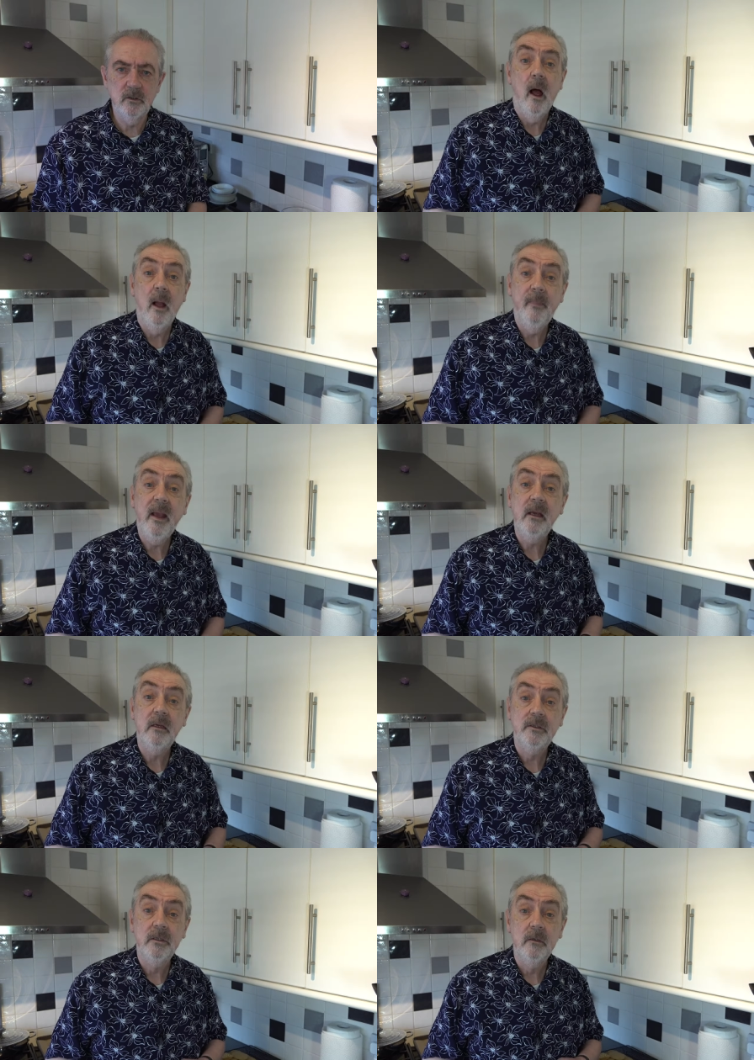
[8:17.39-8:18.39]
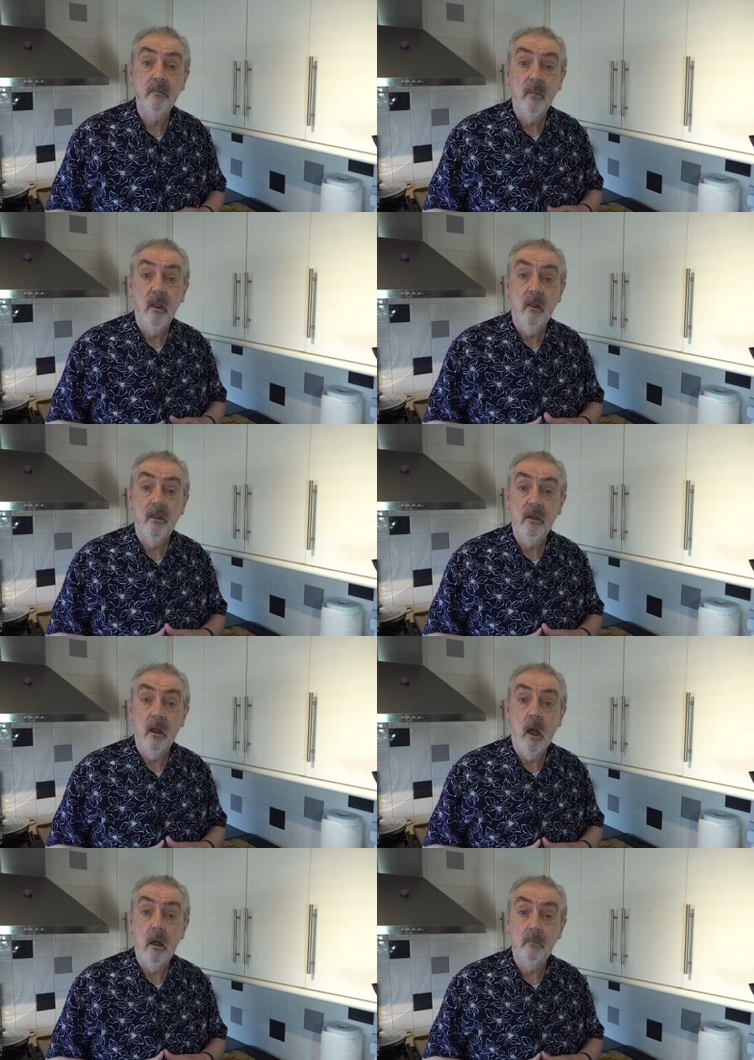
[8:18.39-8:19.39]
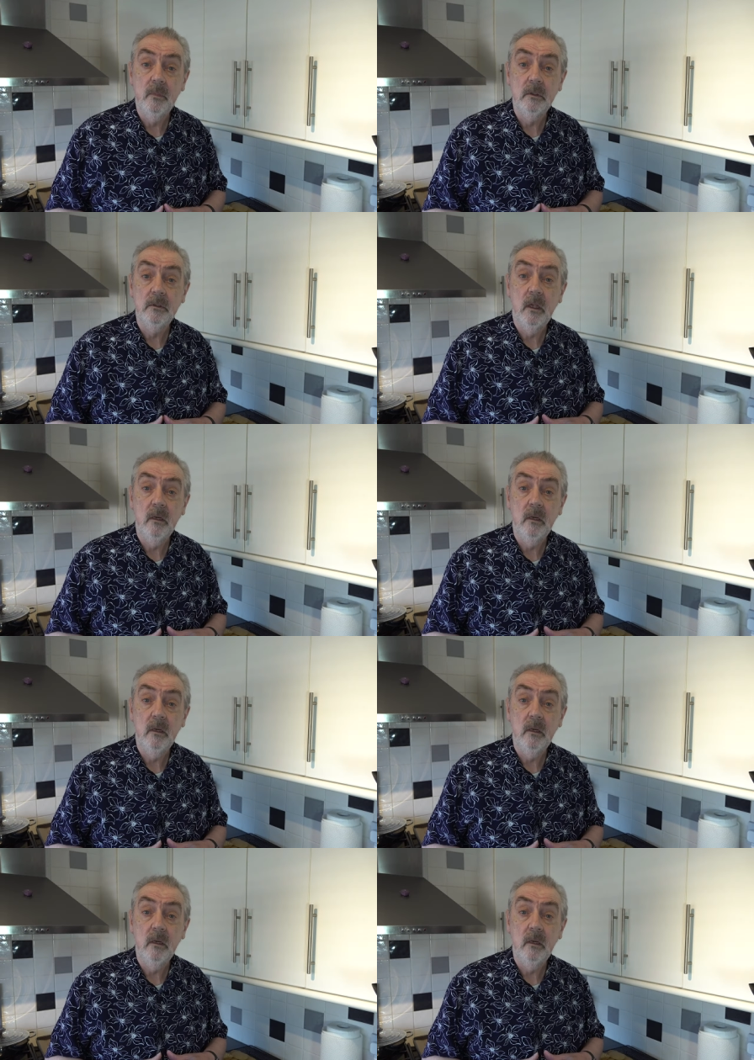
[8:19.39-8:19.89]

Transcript: I baked the almond